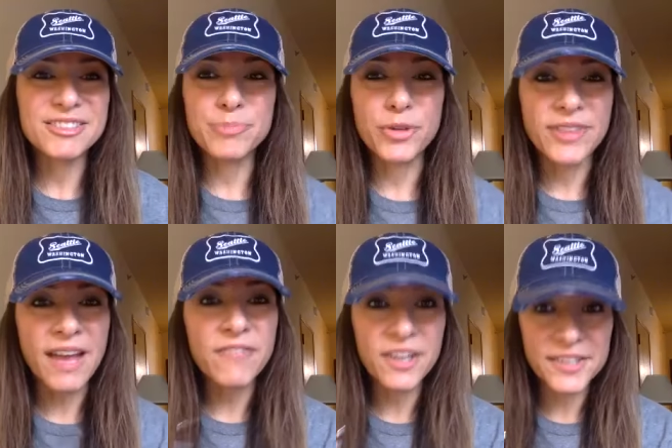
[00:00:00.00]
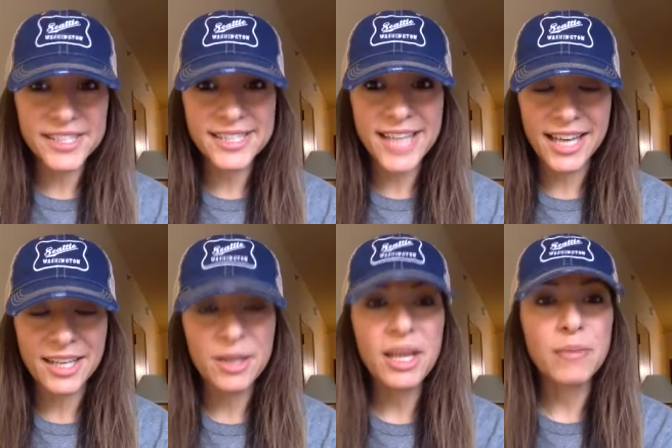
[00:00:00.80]
put that fear
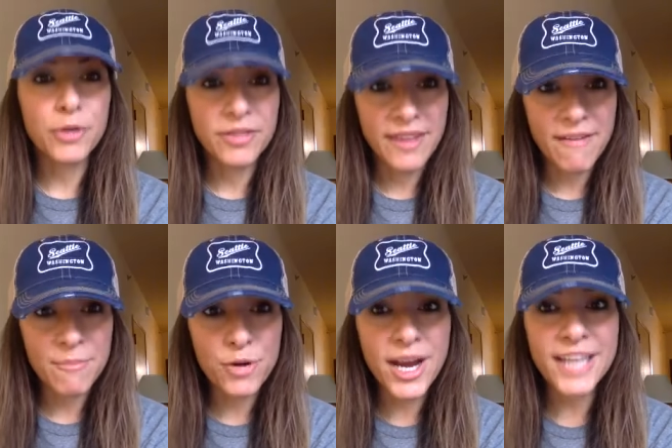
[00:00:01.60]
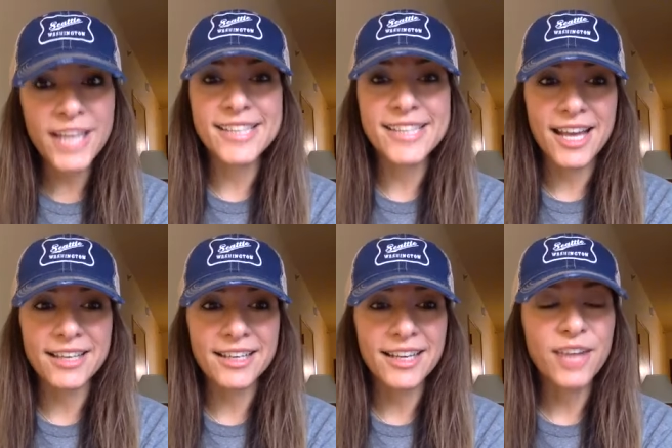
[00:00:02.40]
aside and put that pride
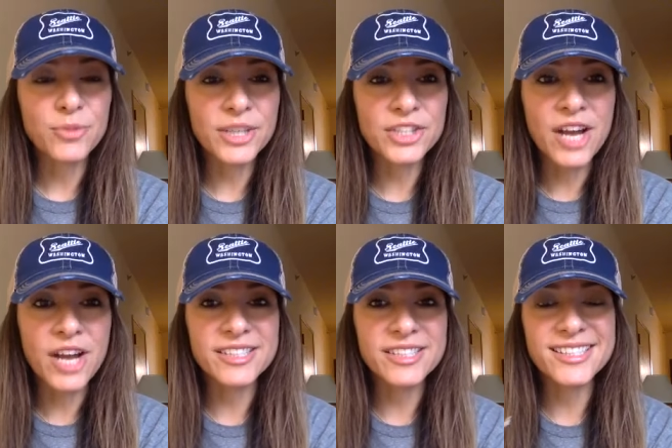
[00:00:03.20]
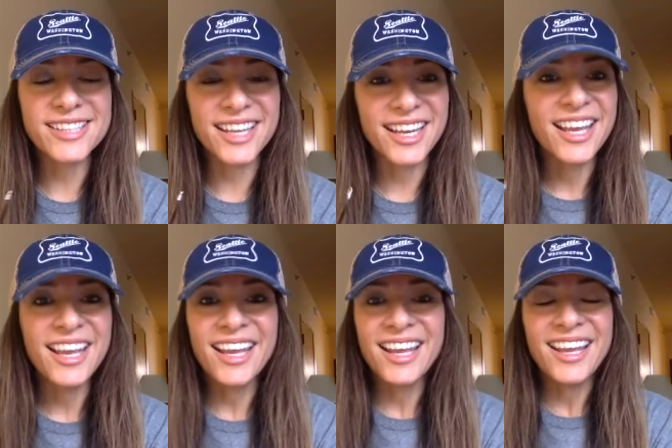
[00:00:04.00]
aside and reach out and just say,
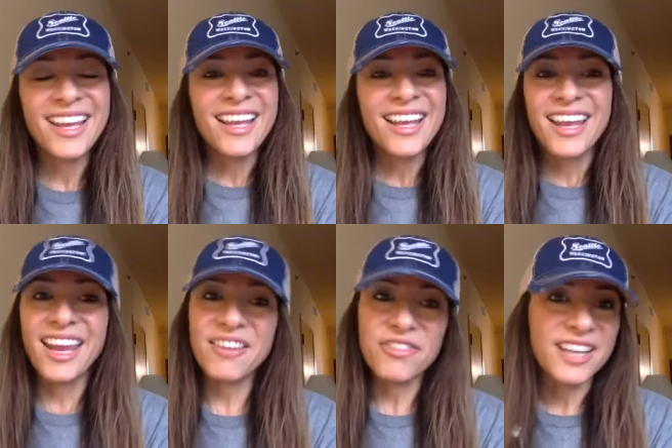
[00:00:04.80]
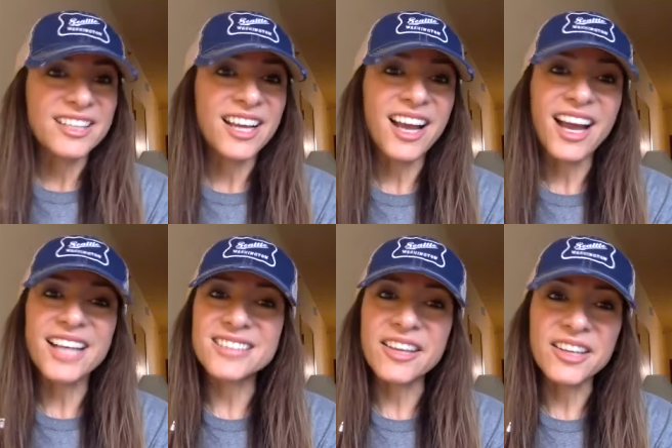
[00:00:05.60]
Hey, friend, I
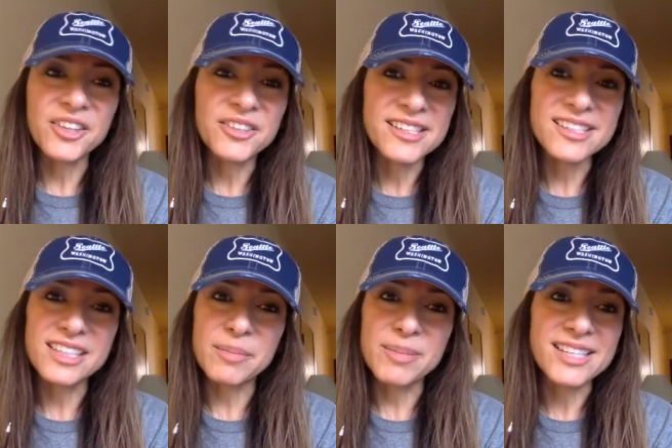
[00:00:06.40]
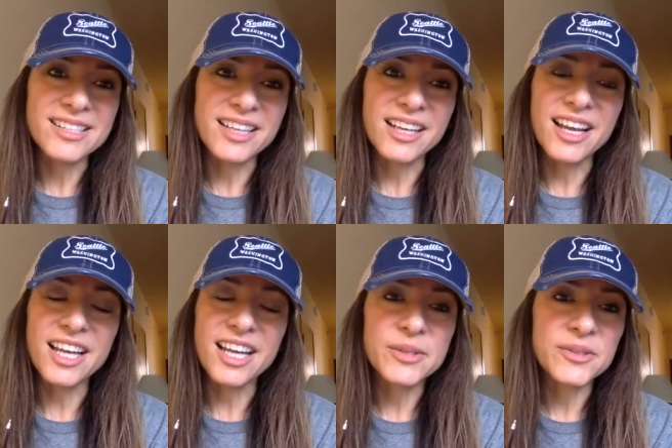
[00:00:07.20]
saw that you didn't sleep last night.
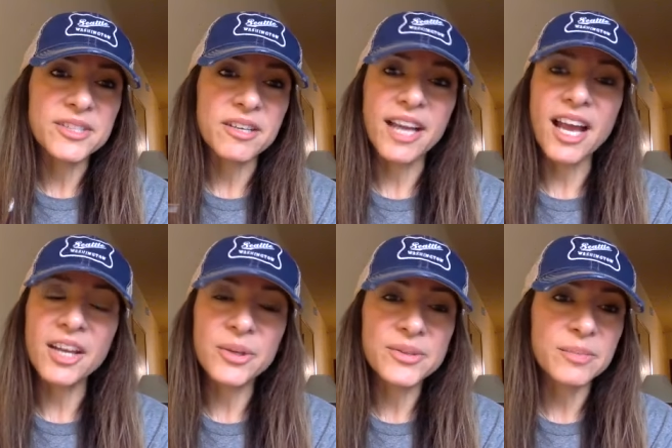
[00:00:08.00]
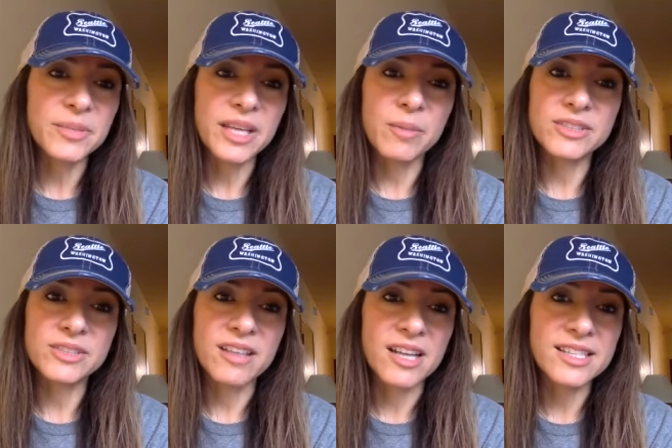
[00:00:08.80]
I'm so sorry. I used to be able
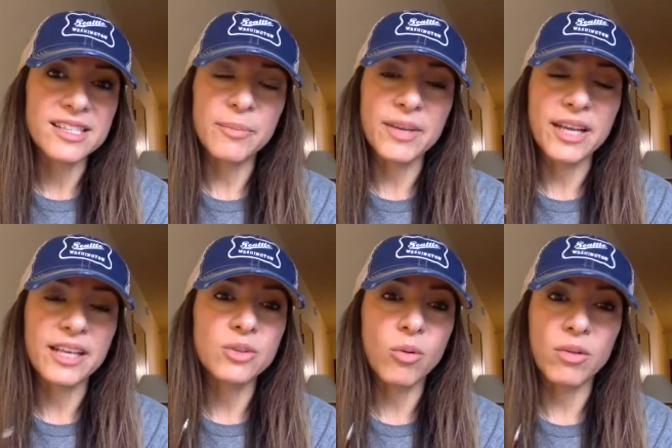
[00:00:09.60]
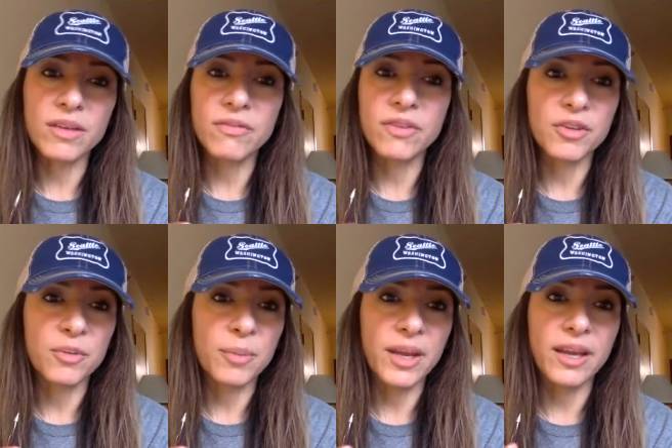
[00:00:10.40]
to not sleep and I can totally feel
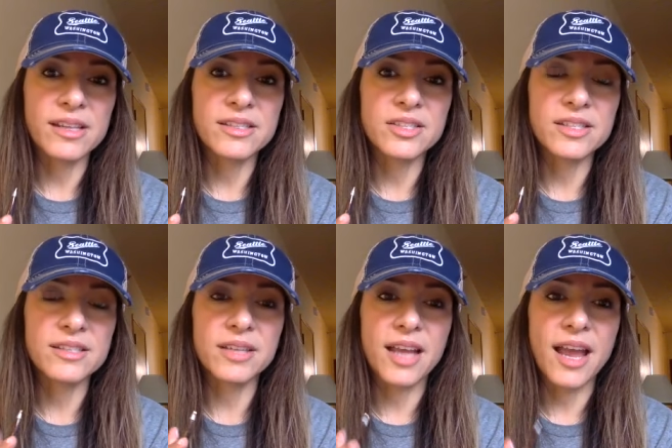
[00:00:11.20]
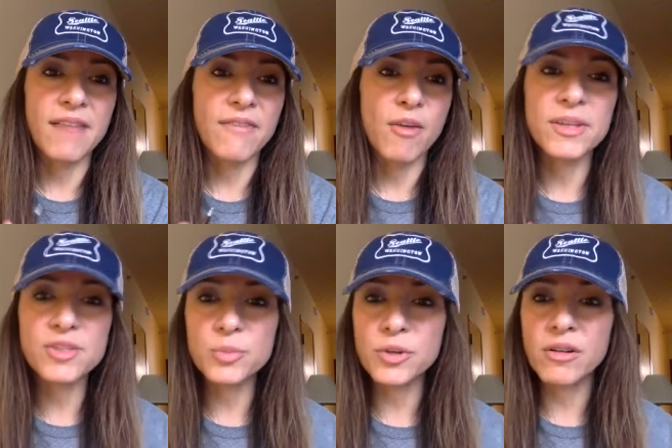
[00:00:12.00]
your pain. It's just, I felt
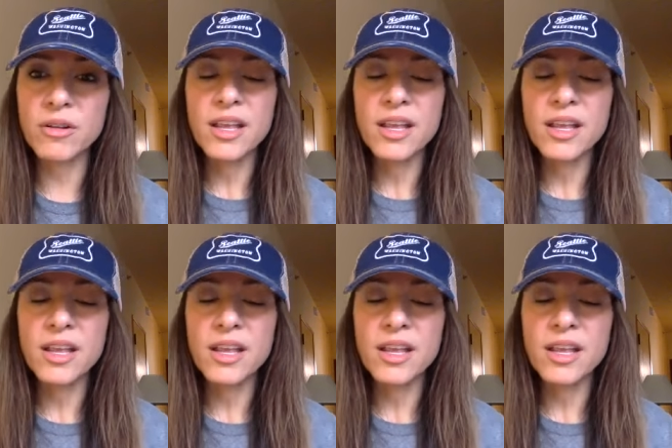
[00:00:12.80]
miserable.